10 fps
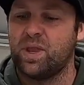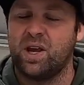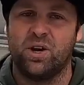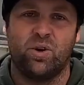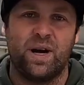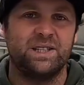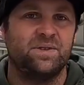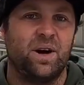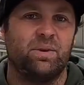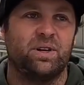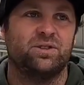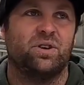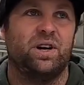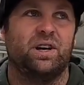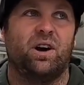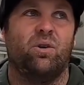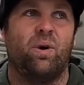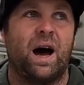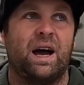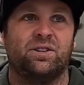And I always found when I was trying to go
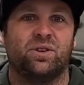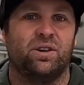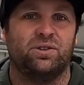away and trying